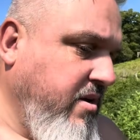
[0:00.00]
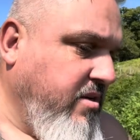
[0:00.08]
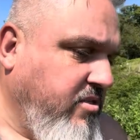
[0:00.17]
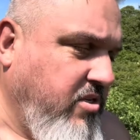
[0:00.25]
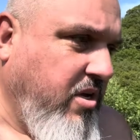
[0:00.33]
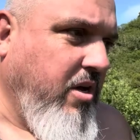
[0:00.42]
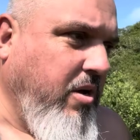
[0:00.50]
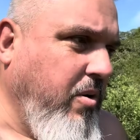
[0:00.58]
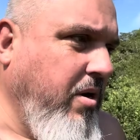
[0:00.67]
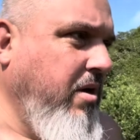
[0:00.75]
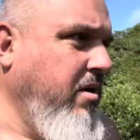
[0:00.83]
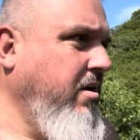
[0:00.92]
So
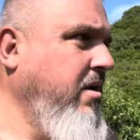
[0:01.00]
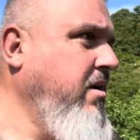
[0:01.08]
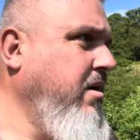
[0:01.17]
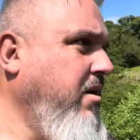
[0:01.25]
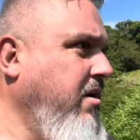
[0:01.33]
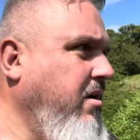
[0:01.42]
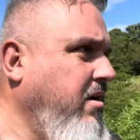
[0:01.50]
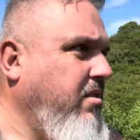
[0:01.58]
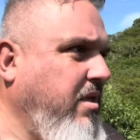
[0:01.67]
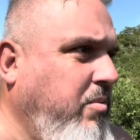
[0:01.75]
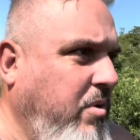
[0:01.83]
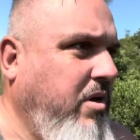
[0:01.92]
I
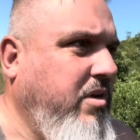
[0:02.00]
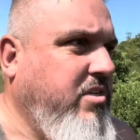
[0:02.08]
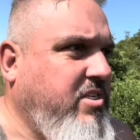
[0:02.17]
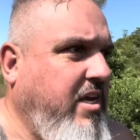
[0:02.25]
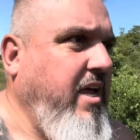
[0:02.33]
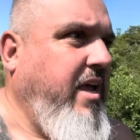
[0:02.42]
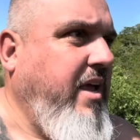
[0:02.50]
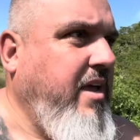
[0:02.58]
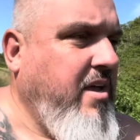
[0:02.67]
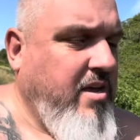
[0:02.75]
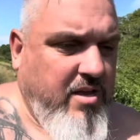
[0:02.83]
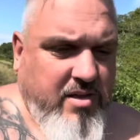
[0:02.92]
think we're going to stay
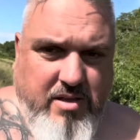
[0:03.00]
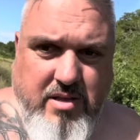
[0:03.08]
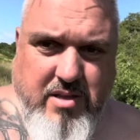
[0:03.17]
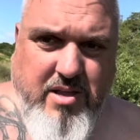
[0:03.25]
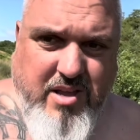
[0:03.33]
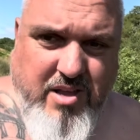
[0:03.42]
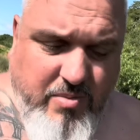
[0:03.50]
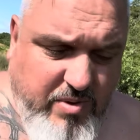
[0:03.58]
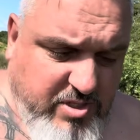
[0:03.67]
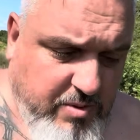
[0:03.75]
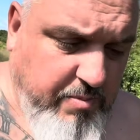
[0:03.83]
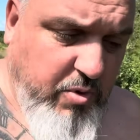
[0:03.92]
with
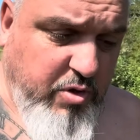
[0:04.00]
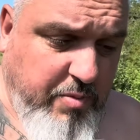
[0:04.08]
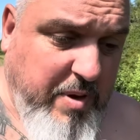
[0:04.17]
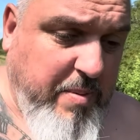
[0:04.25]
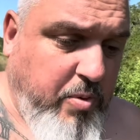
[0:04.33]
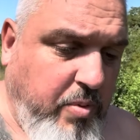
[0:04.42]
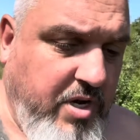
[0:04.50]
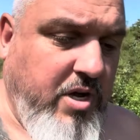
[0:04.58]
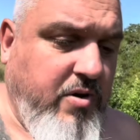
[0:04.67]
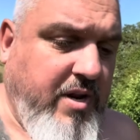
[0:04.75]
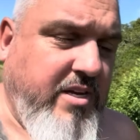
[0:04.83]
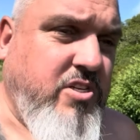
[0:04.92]
some other people we know
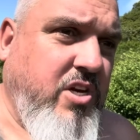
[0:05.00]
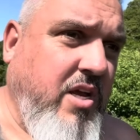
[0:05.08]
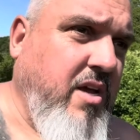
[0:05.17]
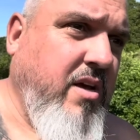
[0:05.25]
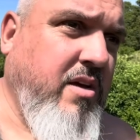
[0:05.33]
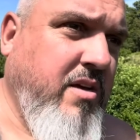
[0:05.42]
next year,